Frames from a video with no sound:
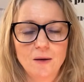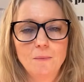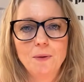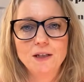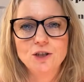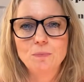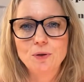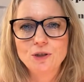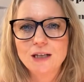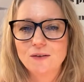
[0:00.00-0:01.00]
But
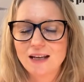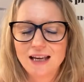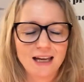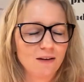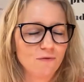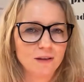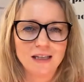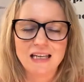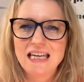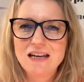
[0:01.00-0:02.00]
put down
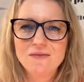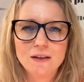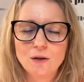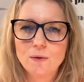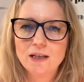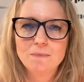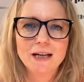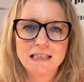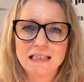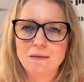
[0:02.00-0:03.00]
everything, even though it
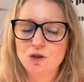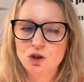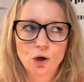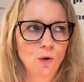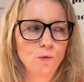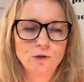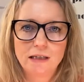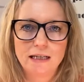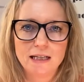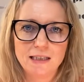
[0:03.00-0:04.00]
might seem
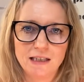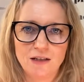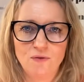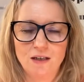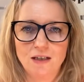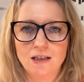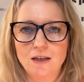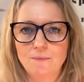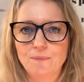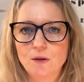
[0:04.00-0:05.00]
totally insignificant.
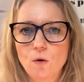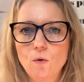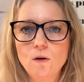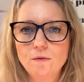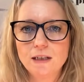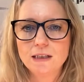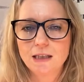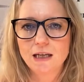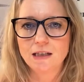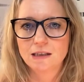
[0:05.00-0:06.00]
All of these
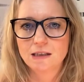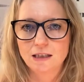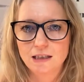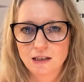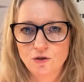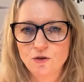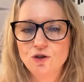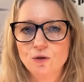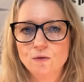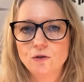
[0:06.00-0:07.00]
things that sit on your
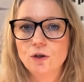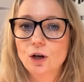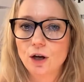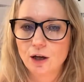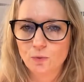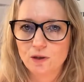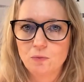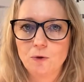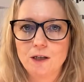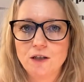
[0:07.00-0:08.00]
shoulder and
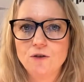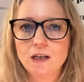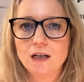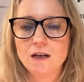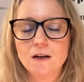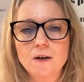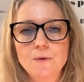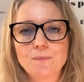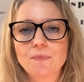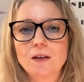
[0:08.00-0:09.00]
whisper in your ear
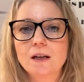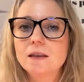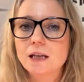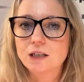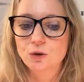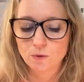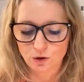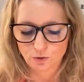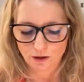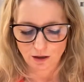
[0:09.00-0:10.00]
that you
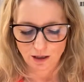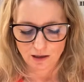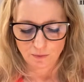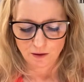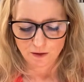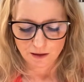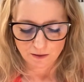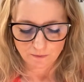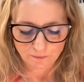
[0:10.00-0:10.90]
want to experience.